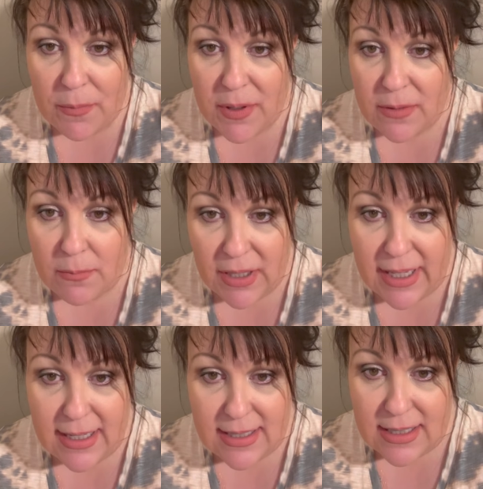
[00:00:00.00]
been
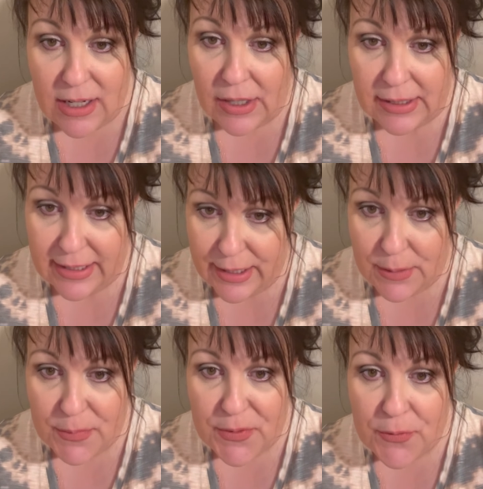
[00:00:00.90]
blessed not to get
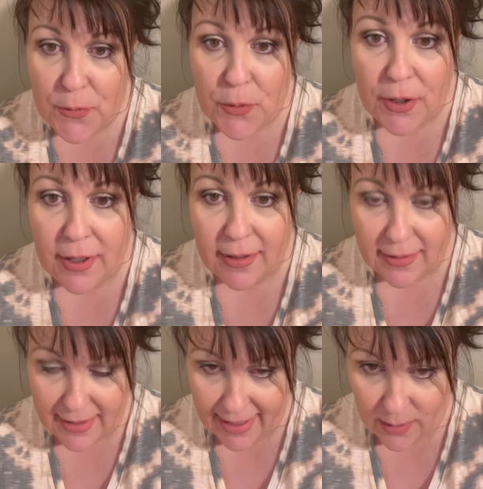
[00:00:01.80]
it before
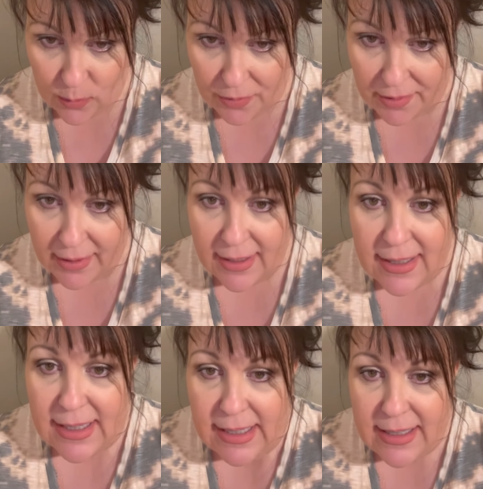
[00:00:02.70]
now.
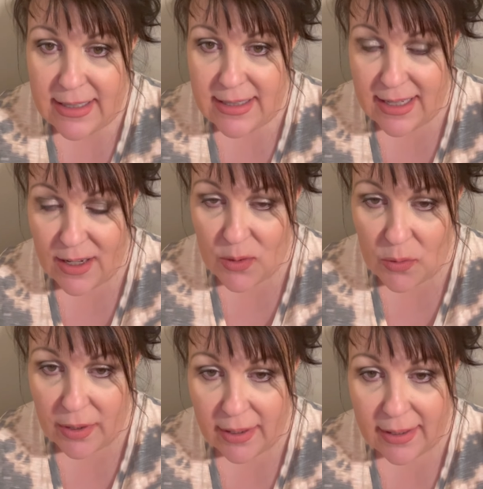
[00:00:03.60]
So,
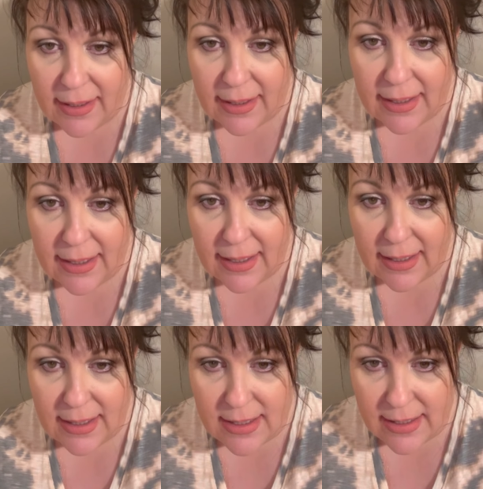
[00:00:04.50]

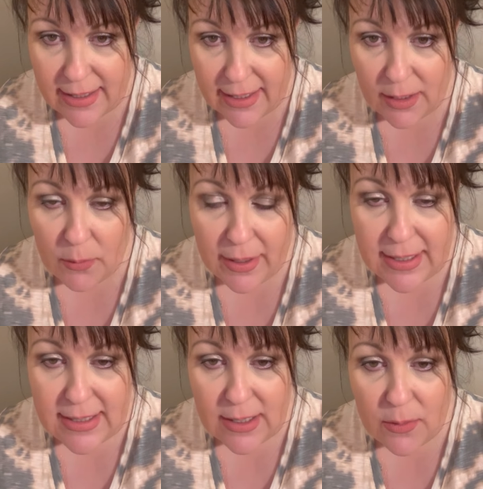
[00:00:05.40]
anyway,
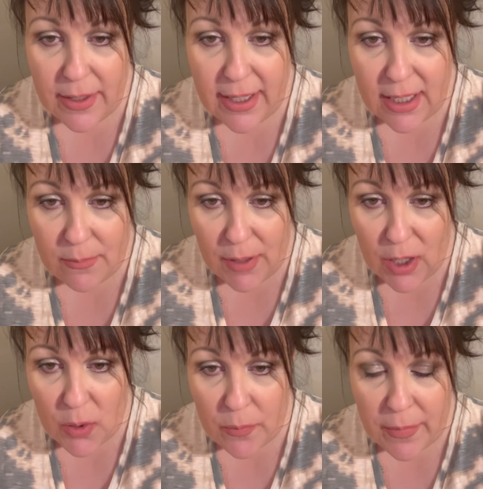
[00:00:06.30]
so he came
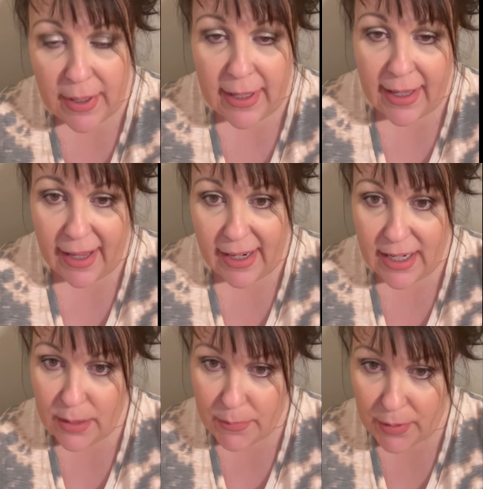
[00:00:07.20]
home and
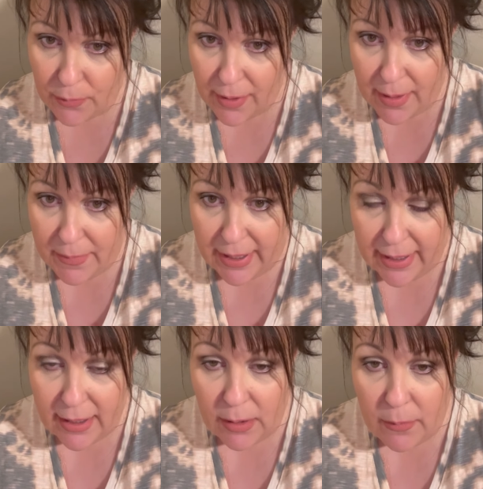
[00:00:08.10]
he'd been around me
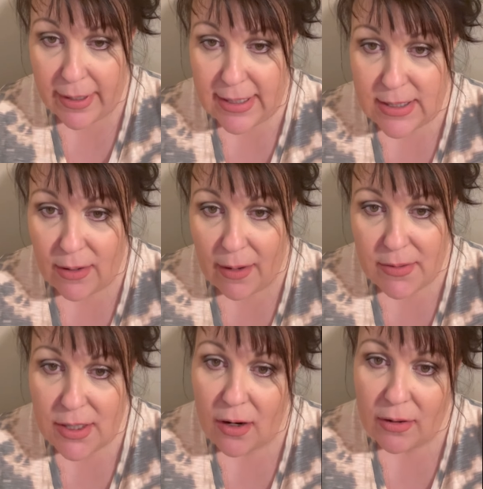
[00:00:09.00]
anyway, so I was
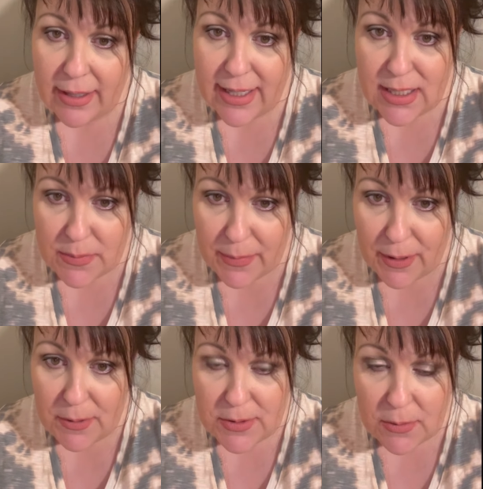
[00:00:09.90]
already
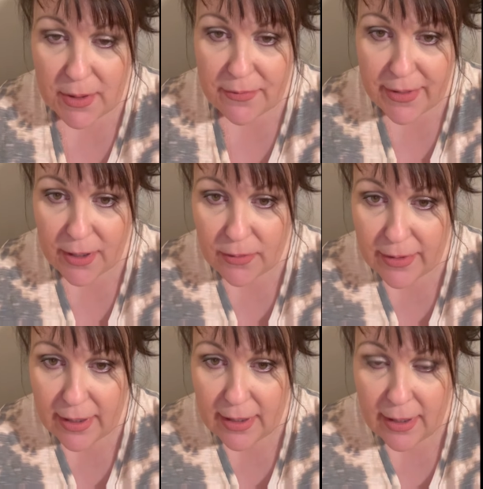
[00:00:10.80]
exposed. So we figured that